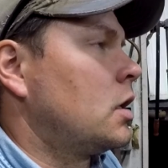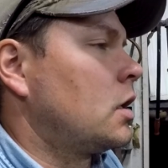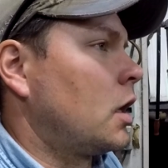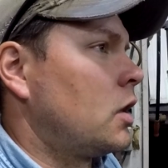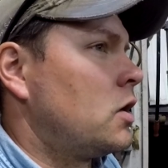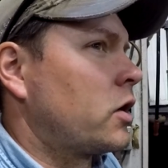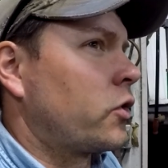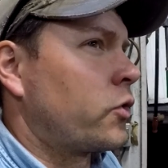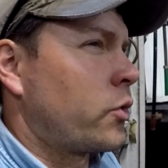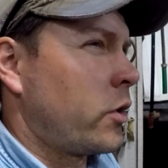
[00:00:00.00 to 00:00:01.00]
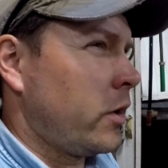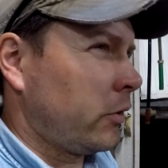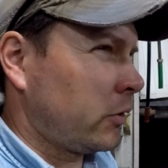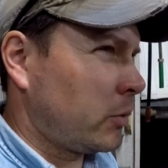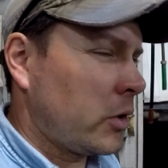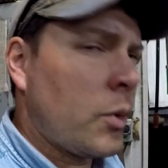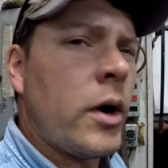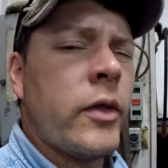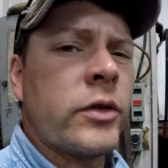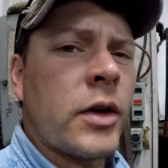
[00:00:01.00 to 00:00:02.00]
got along reasonably well
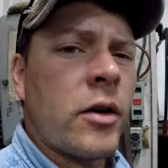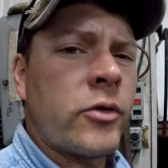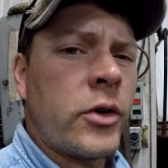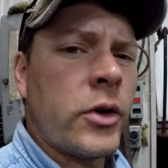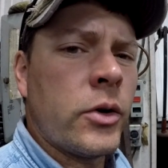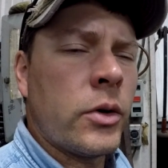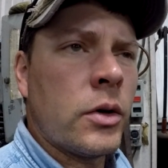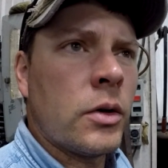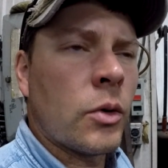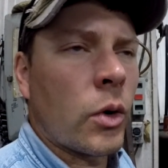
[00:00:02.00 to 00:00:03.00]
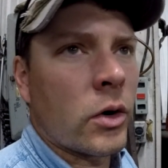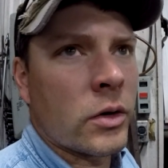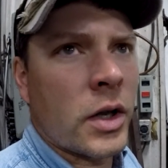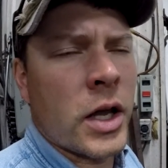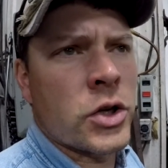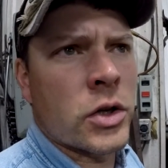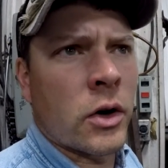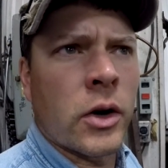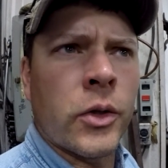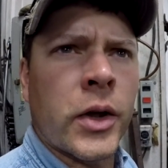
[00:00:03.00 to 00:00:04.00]
this afternoon, or today in general. I
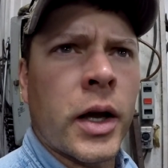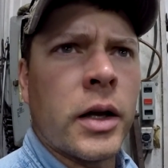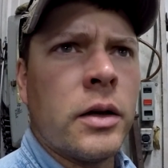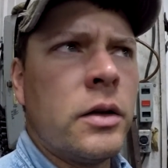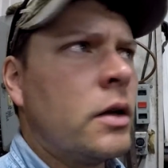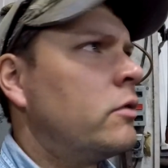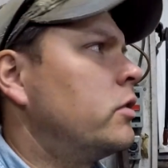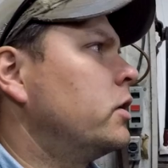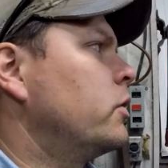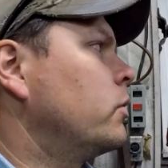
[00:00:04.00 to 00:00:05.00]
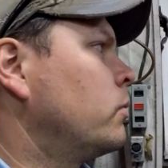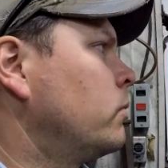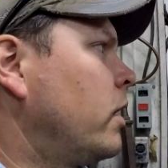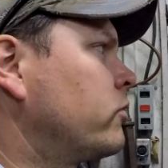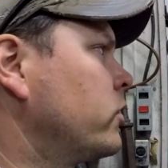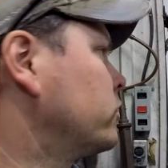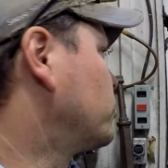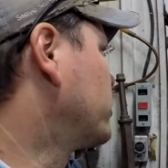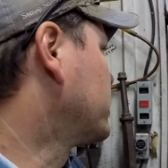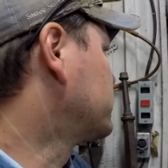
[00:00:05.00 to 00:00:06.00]
don't think I did a video after this
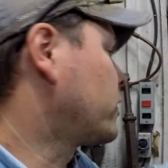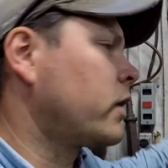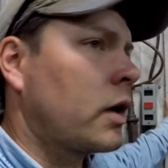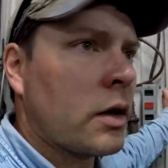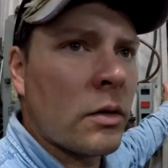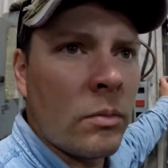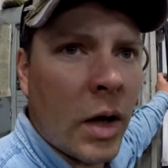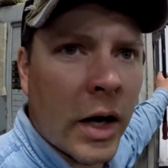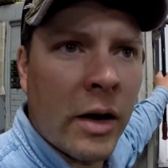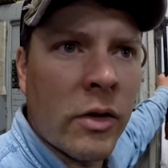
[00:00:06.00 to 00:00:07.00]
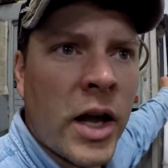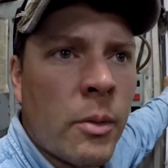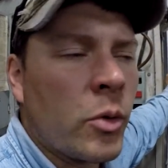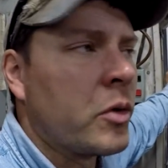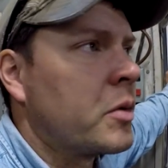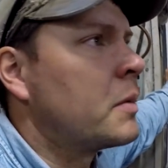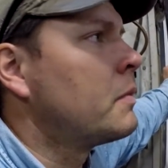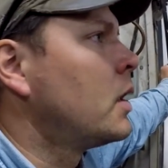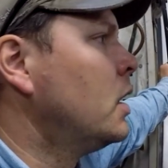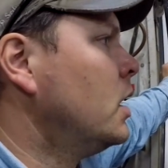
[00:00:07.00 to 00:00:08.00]
morning because I think I didn't have the camera with me.
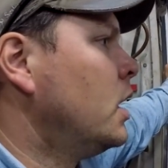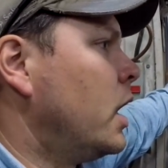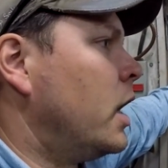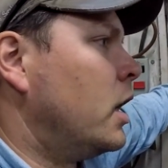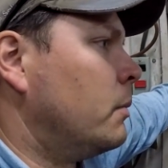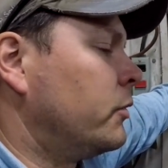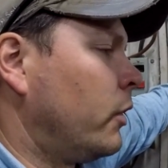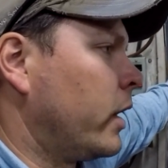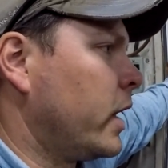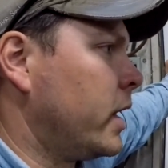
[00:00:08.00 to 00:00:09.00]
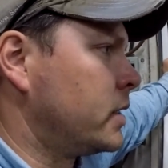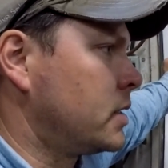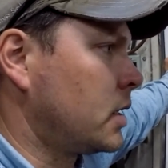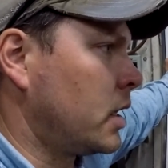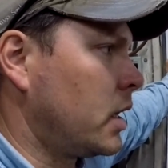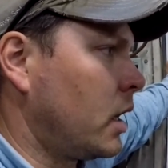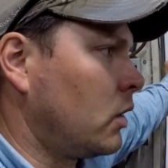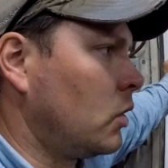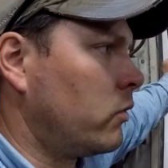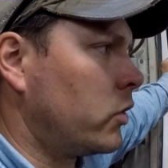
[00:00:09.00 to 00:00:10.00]
So I got a
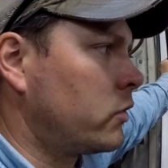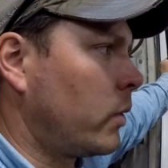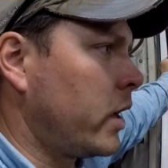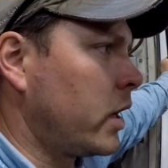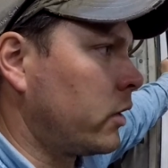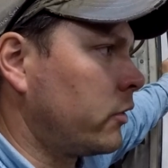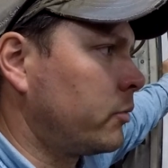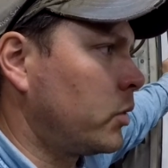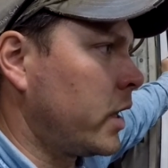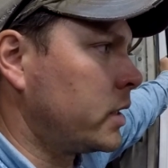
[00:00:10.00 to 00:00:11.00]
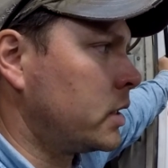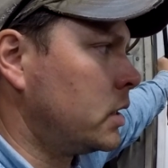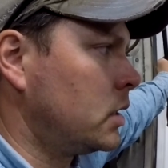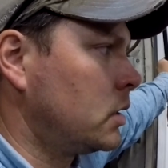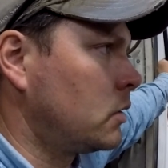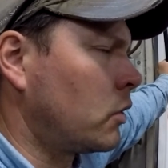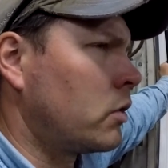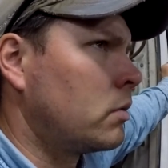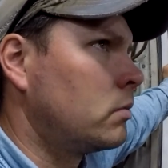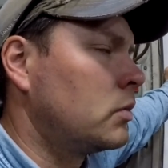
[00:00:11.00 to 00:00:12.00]
little over 20 acres planted, or
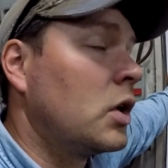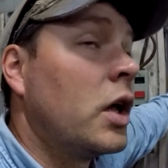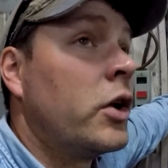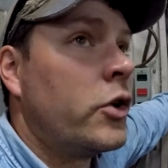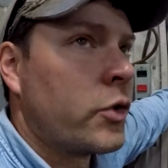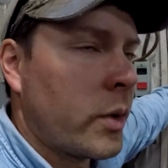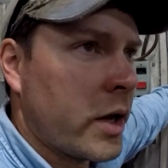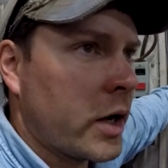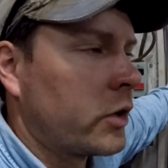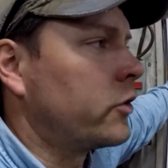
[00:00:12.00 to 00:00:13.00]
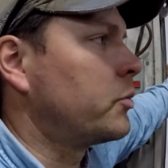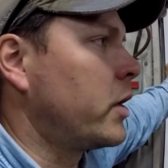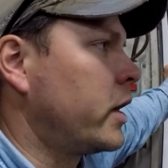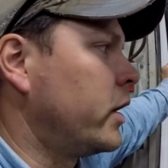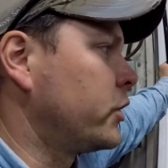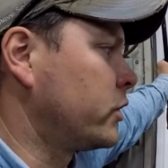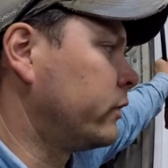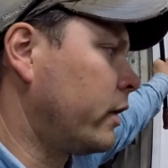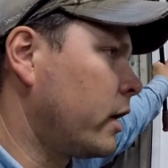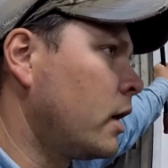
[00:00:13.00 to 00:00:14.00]
a little under 20 acres planted, I should
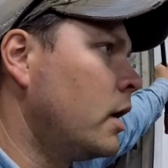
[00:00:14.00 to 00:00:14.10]
say,